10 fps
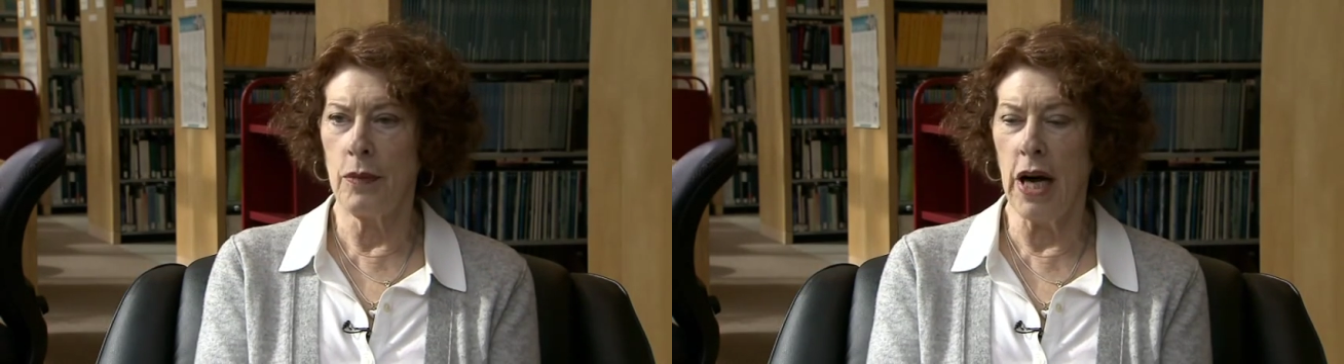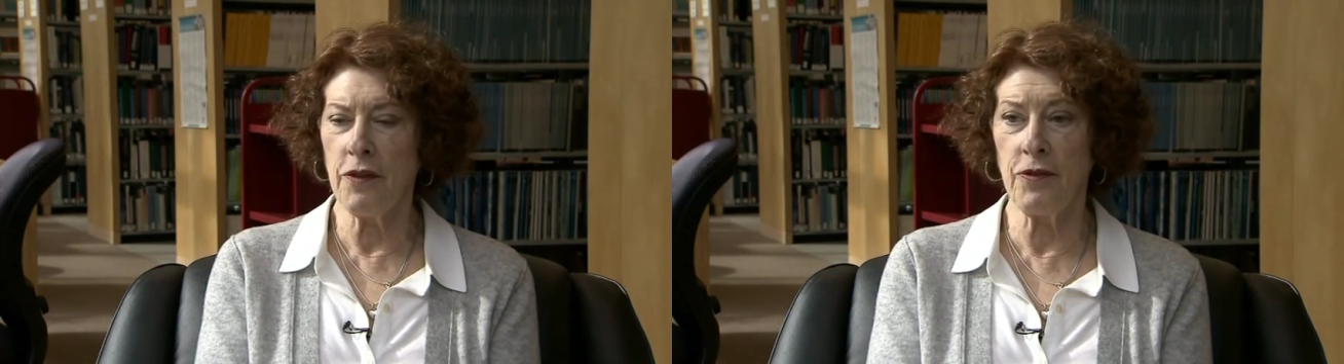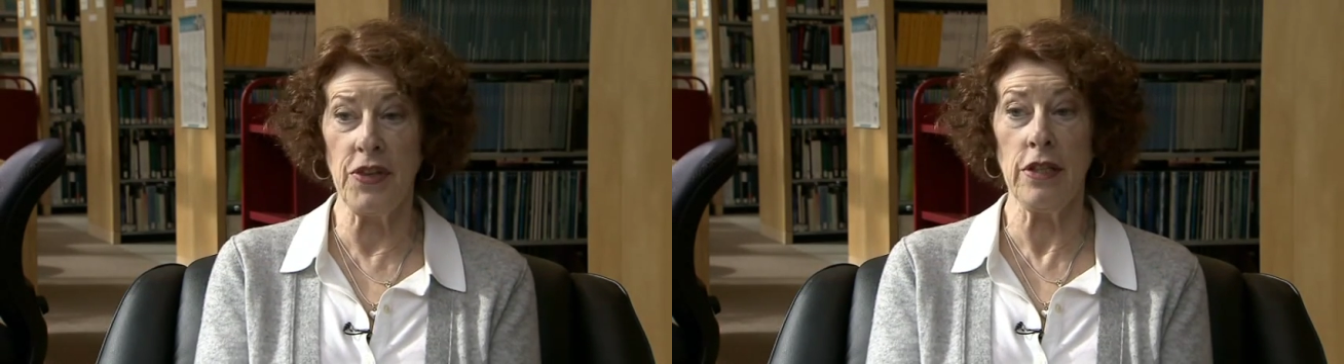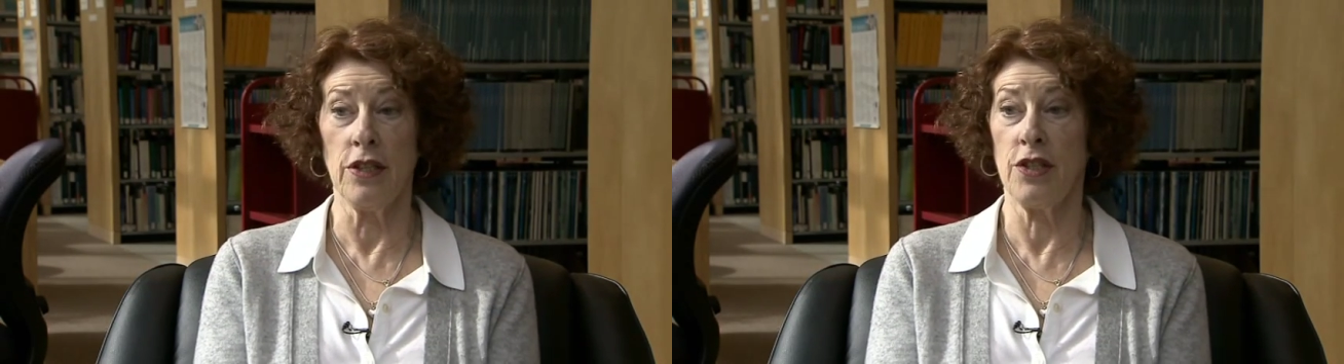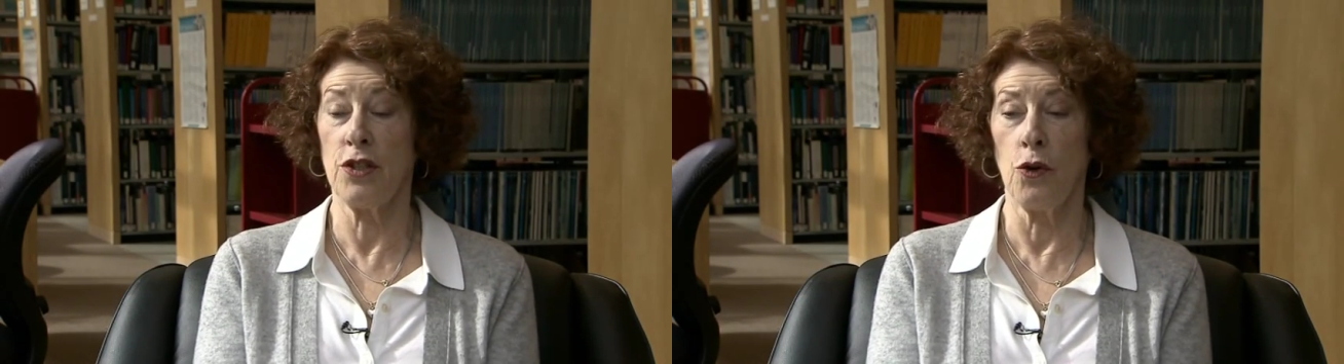I
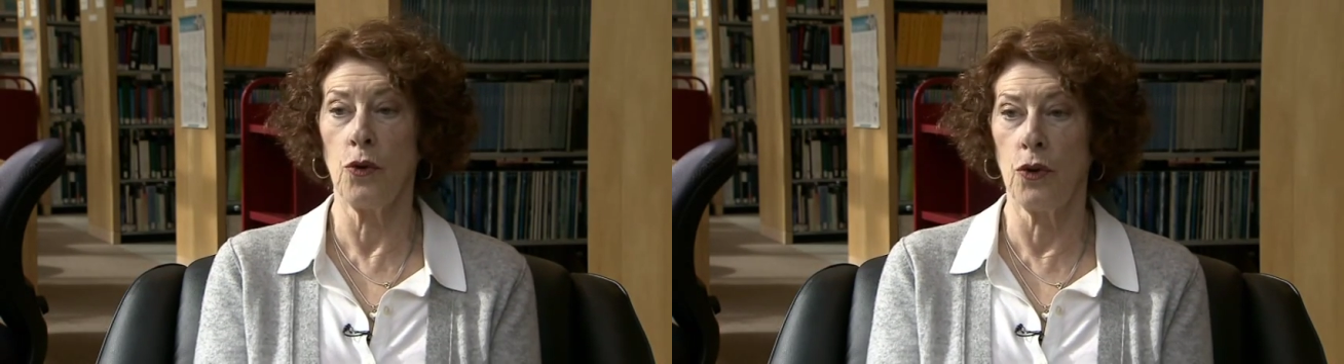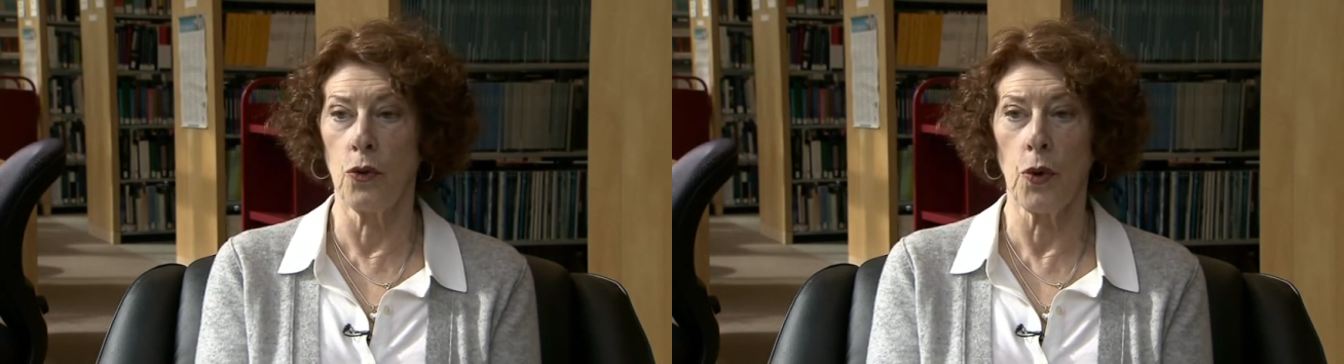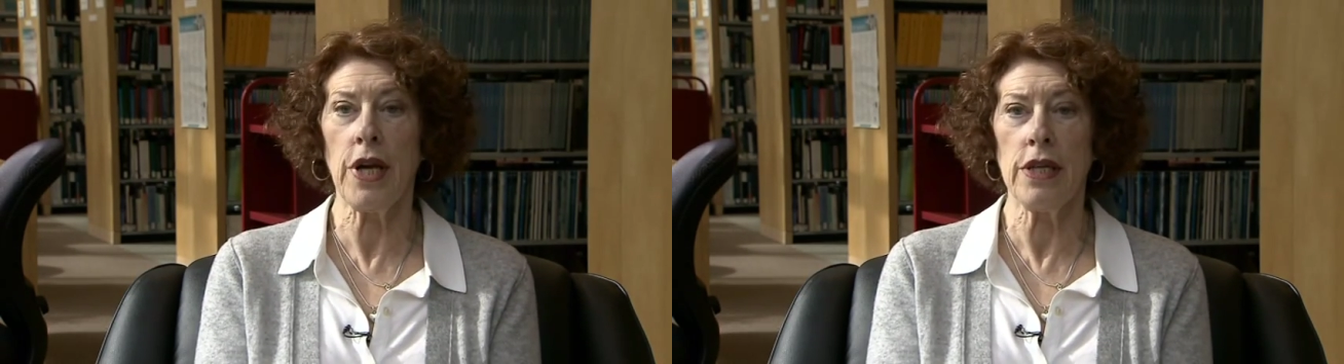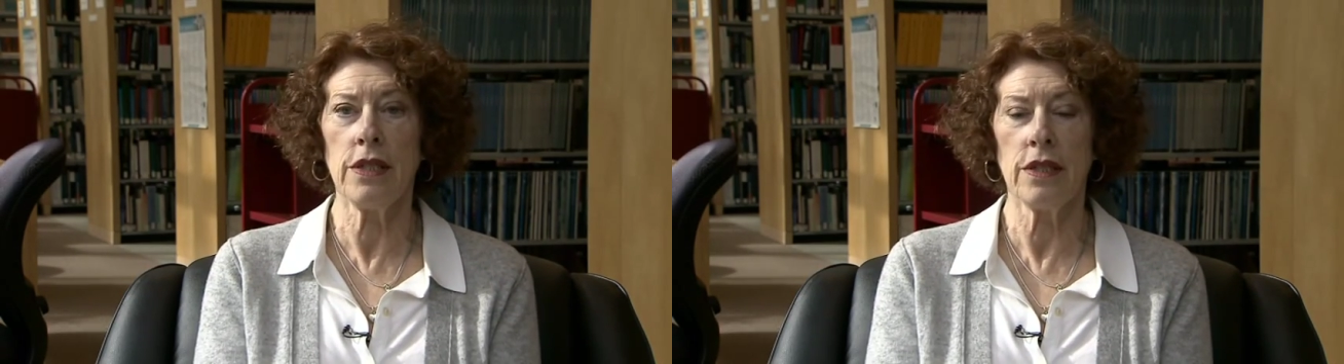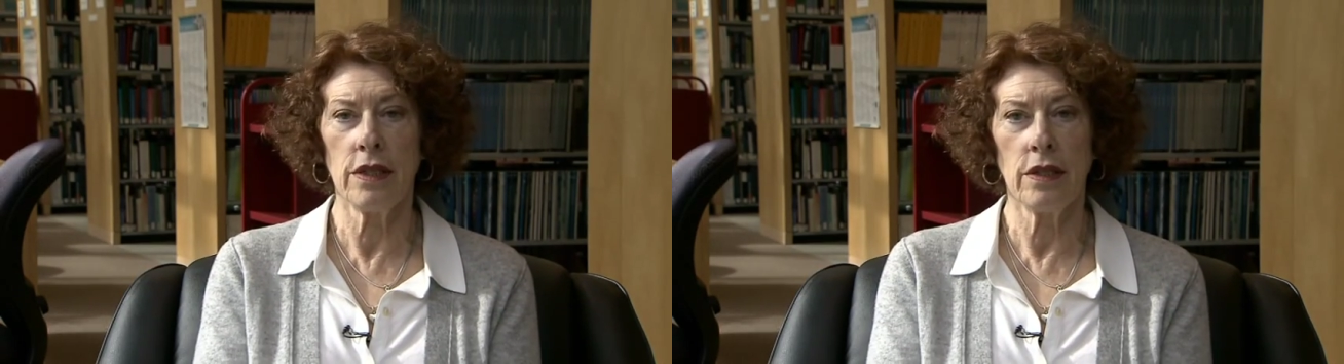feel so
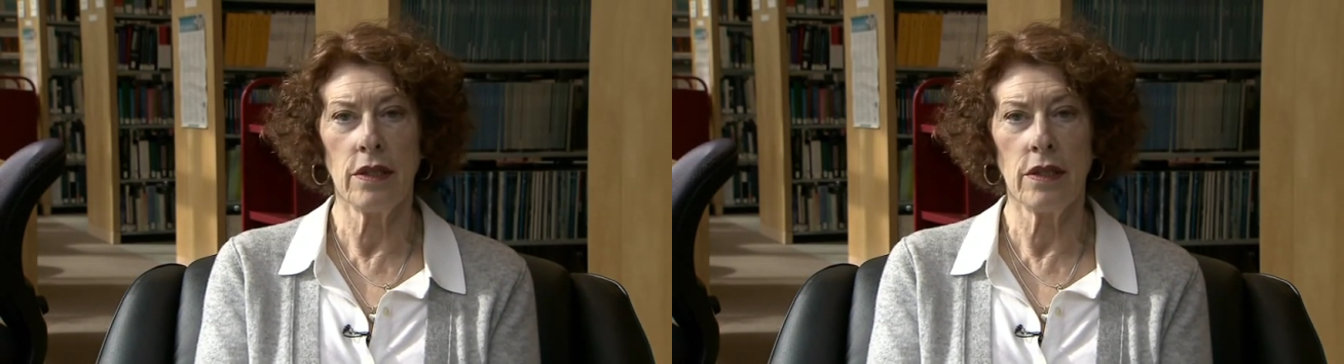great